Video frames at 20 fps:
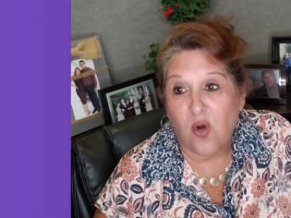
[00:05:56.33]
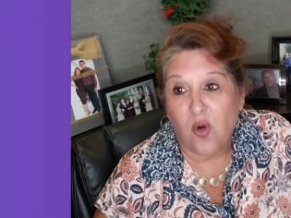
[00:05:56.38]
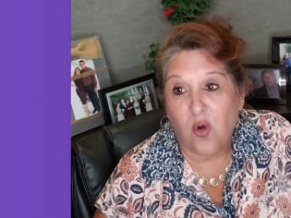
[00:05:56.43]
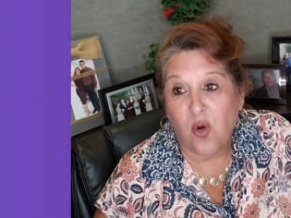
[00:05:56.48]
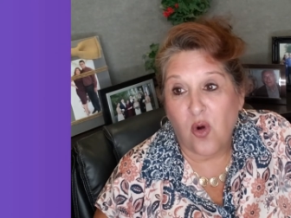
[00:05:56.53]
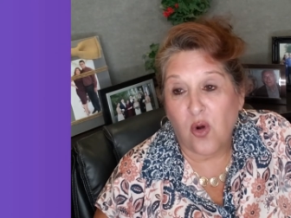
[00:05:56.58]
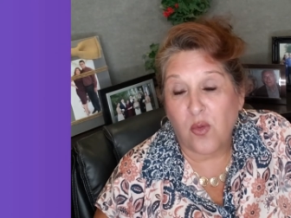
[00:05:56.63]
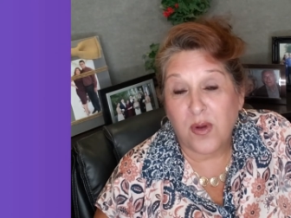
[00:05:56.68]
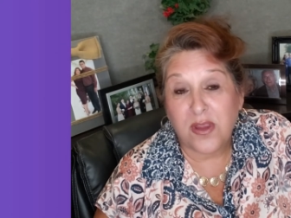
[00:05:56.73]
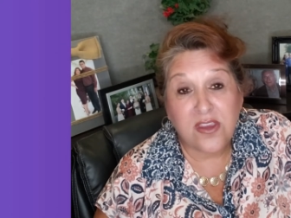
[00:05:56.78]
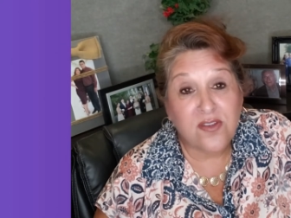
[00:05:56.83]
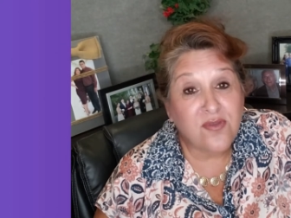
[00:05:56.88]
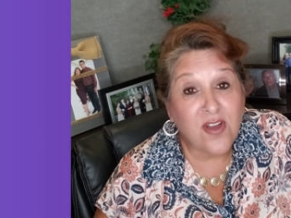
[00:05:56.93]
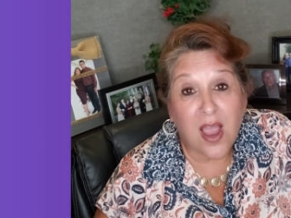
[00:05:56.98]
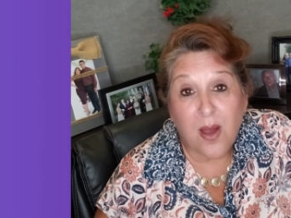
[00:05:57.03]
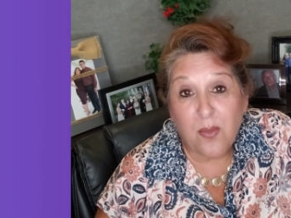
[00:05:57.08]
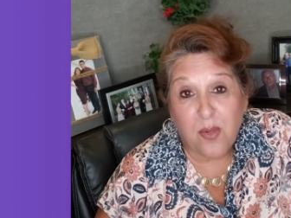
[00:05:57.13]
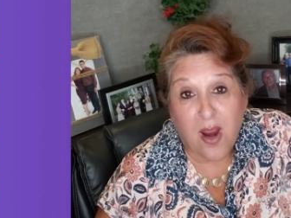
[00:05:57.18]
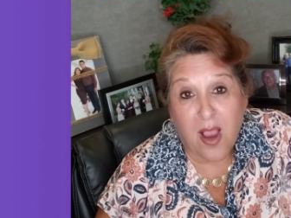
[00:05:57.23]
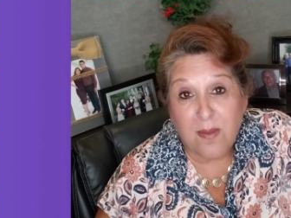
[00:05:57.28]
or when you've
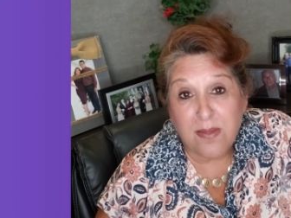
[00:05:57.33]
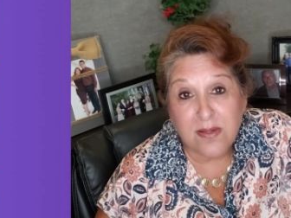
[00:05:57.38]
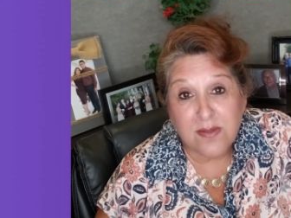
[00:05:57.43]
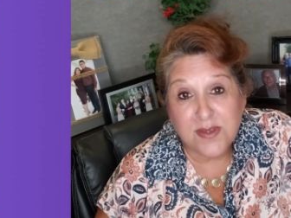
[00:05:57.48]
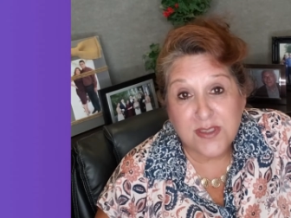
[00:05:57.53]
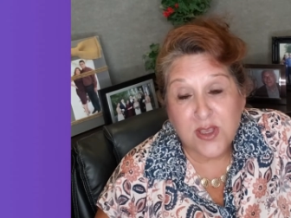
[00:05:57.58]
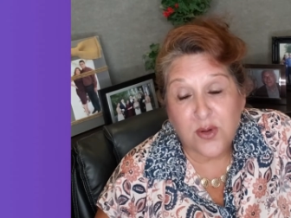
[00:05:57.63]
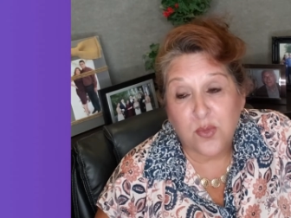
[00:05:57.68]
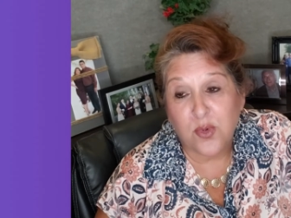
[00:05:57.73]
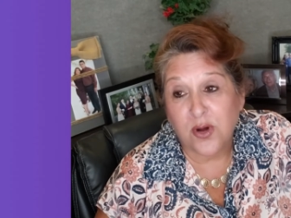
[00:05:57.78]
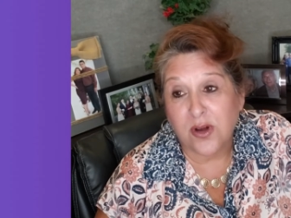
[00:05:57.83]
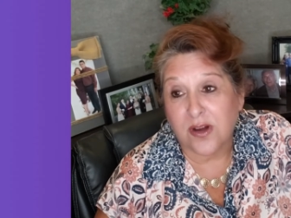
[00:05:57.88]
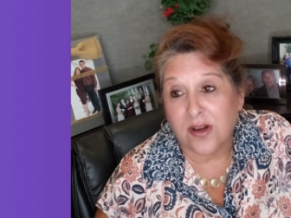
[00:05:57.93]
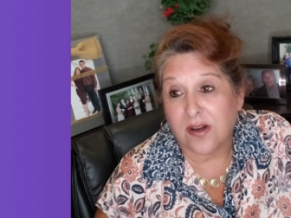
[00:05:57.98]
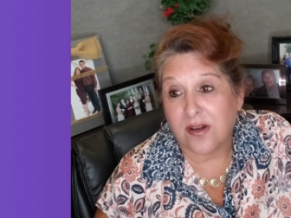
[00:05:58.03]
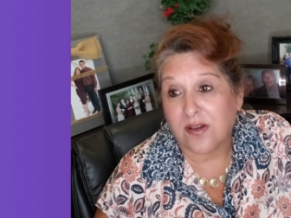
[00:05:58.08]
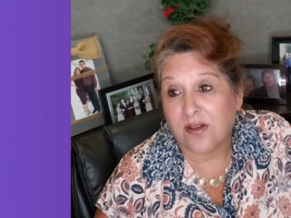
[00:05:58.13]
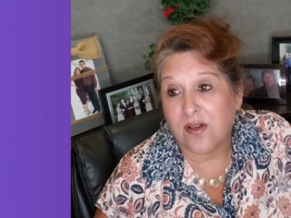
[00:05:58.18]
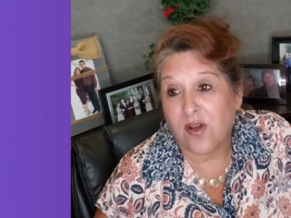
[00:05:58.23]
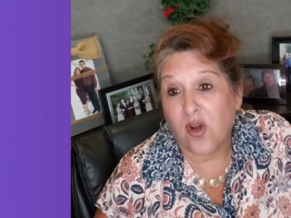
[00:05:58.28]
got problems at
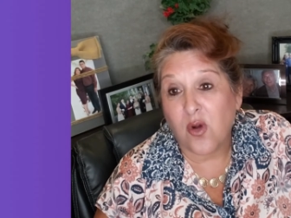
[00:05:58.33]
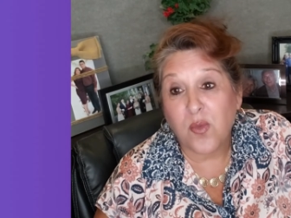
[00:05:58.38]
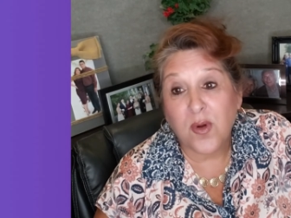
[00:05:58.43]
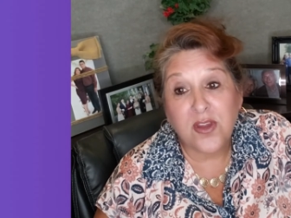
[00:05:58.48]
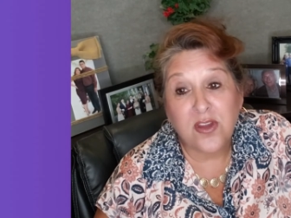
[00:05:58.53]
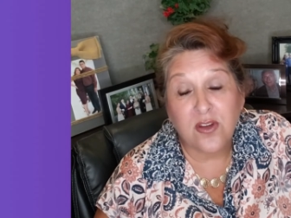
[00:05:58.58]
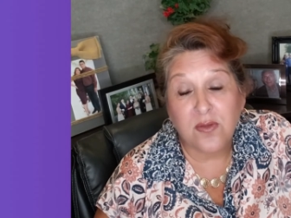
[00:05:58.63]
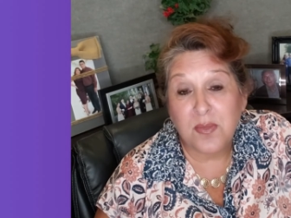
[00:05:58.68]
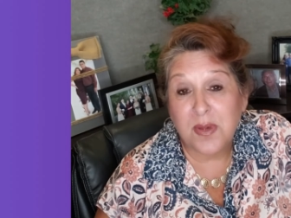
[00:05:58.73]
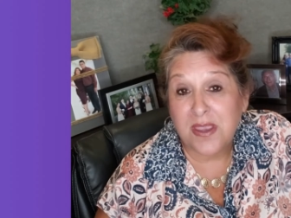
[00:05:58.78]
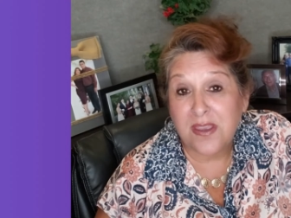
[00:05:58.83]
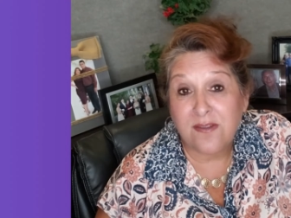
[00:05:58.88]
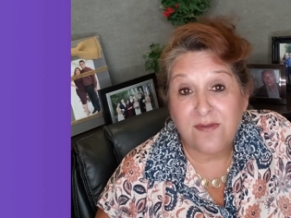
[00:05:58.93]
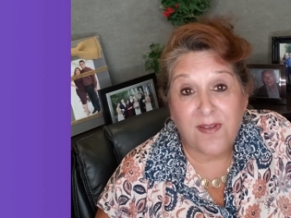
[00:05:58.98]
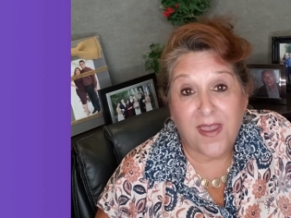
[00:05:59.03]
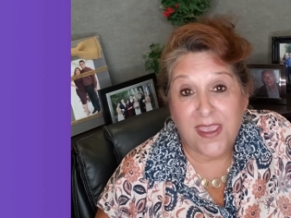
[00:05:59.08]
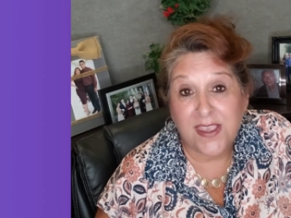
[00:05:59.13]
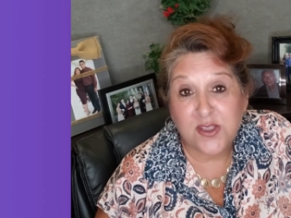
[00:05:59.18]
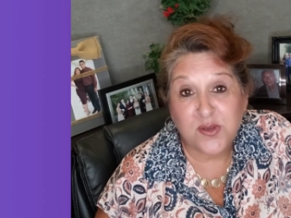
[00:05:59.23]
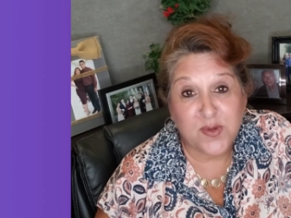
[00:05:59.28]
work, or when you're being
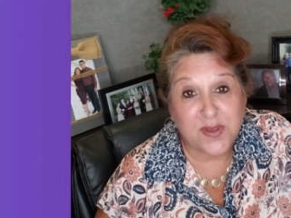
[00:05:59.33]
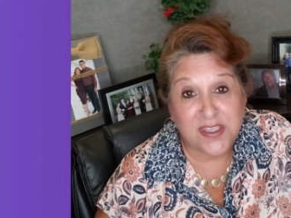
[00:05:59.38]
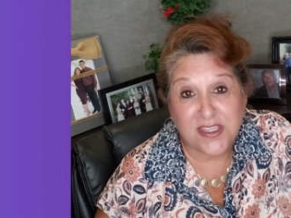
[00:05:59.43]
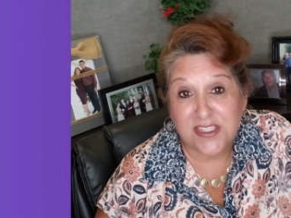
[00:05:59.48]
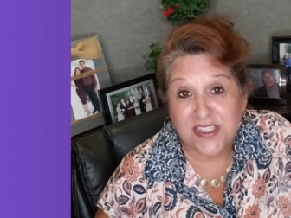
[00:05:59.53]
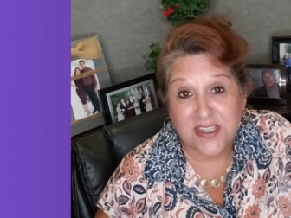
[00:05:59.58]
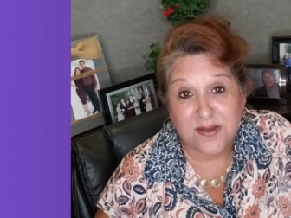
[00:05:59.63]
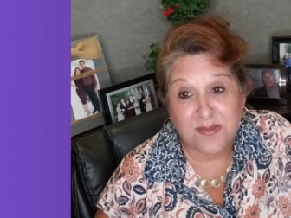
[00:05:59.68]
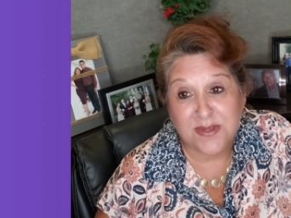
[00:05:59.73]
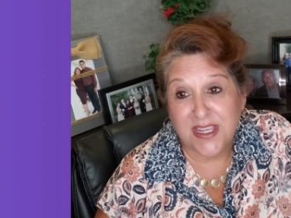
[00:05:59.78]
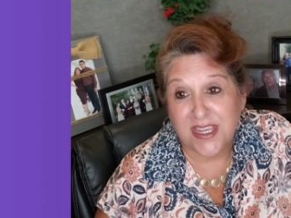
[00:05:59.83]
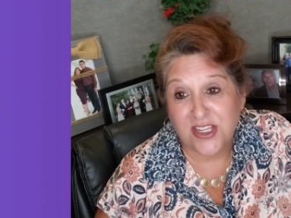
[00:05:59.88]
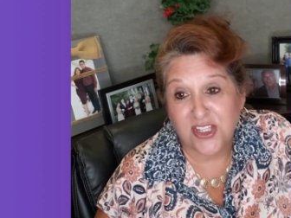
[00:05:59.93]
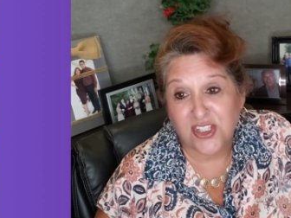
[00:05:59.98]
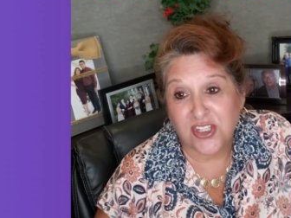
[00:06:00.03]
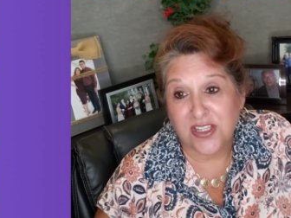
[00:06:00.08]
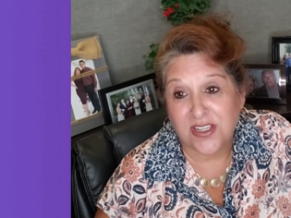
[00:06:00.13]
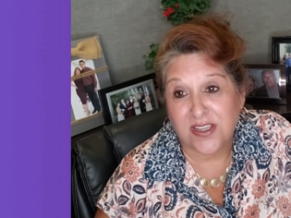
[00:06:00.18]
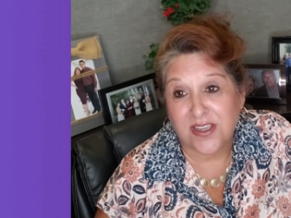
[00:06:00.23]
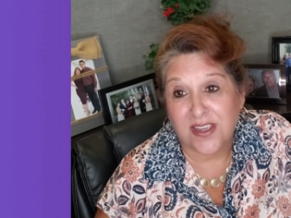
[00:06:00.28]
faced with a
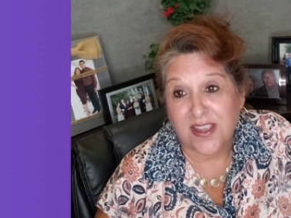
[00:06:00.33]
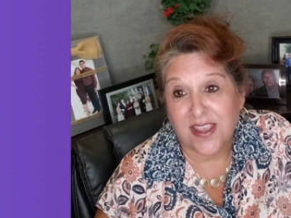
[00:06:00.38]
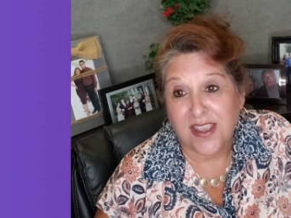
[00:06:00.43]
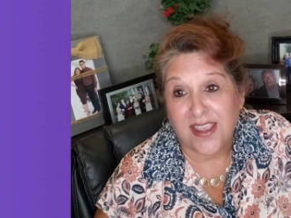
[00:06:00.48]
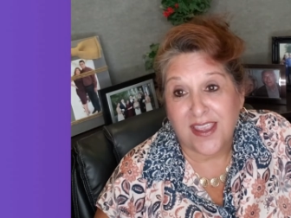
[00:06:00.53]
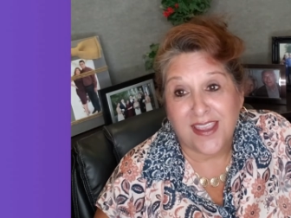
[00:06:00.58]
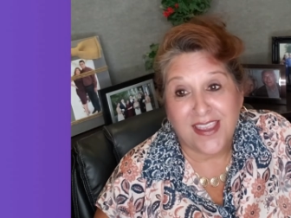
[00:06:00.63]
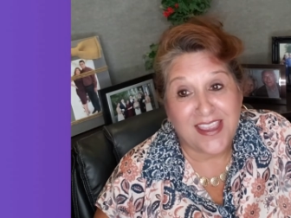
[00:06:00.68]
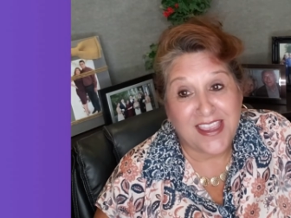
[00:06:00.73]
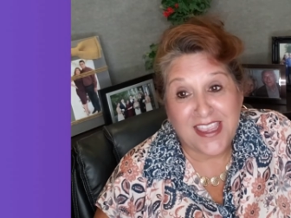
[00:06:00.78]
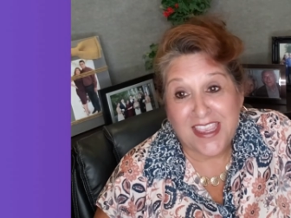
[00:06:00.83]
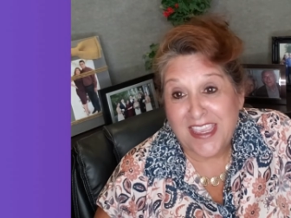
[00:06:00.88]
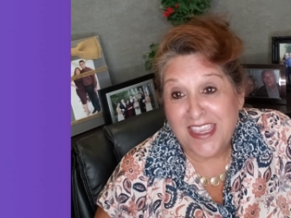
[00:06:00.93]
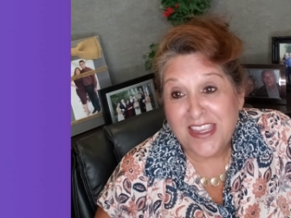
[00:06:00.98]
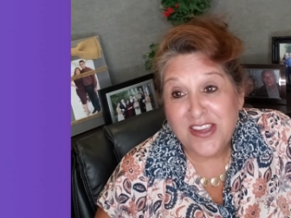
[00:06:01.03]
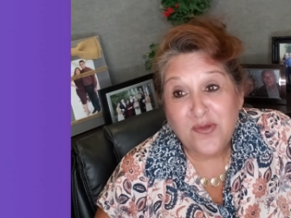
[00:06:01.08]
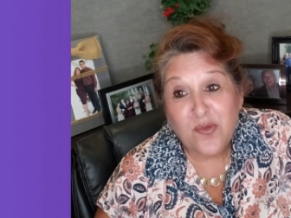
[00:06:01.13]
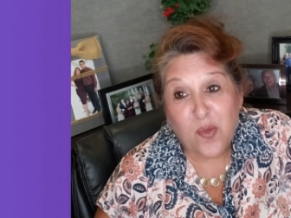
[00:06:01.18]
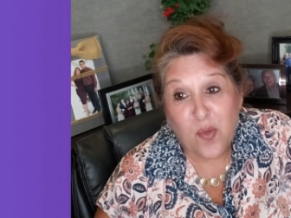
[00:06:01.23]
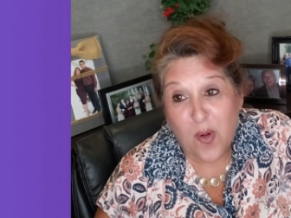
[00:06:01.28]
temptation,
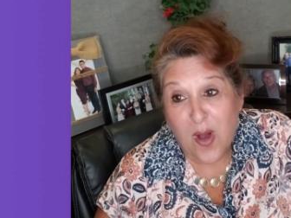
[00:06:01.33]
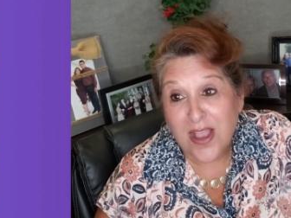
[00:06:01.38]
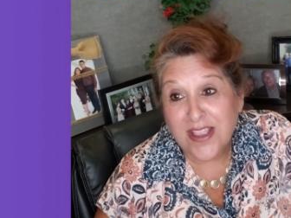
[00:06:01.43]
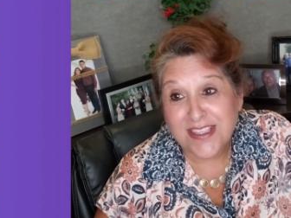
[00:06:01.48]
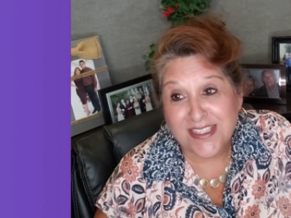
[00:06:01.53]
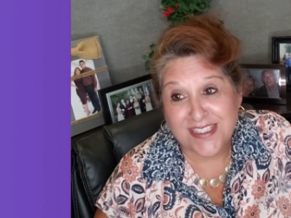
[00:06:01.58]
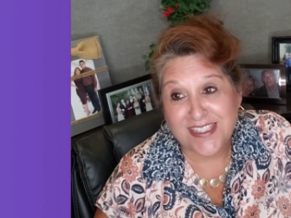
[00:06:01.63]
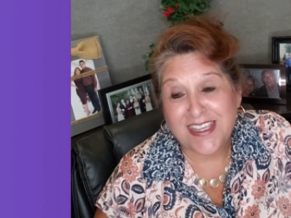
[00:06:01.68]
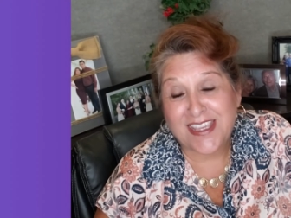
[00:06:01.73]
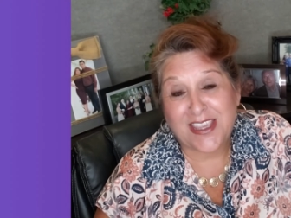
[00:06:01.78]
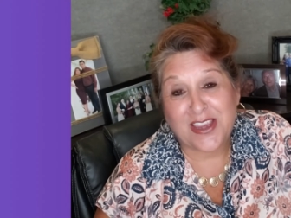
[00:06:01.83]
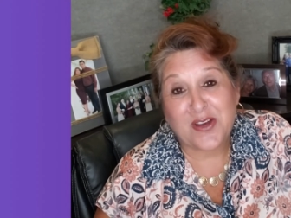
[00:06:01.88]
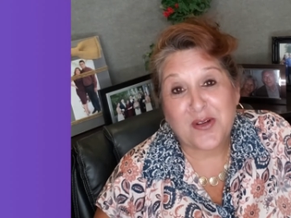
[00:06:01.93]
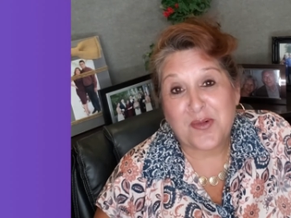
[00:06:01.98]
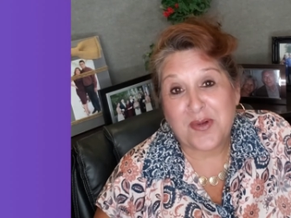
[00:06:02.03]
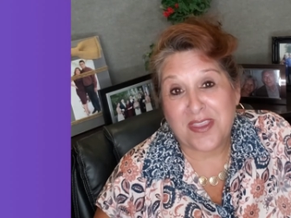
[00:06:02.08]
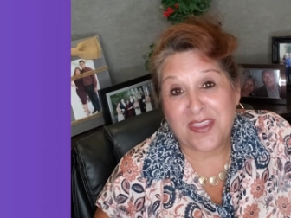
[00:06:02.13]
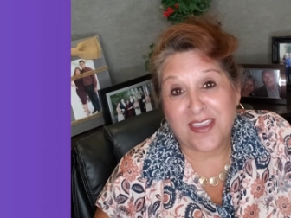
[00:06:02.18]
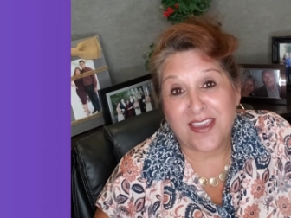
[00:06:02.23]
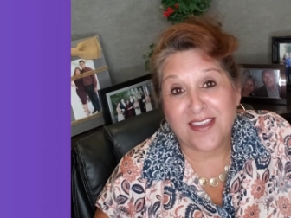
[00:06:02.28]
He wants to hear
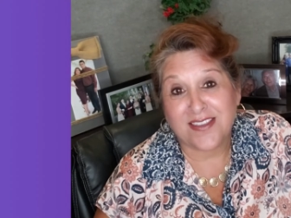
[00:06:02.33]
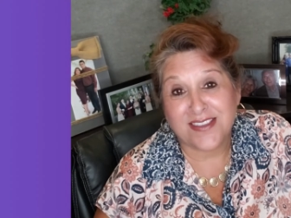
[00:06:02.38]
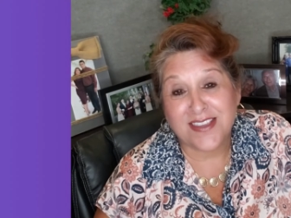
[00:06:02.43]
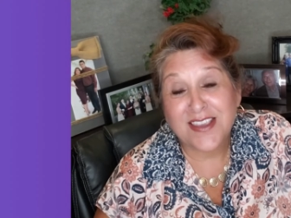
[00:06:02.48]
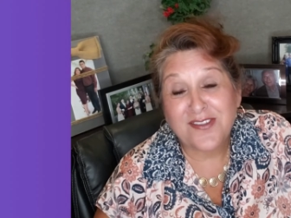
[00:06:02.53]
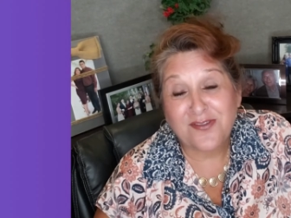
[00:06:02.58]
with us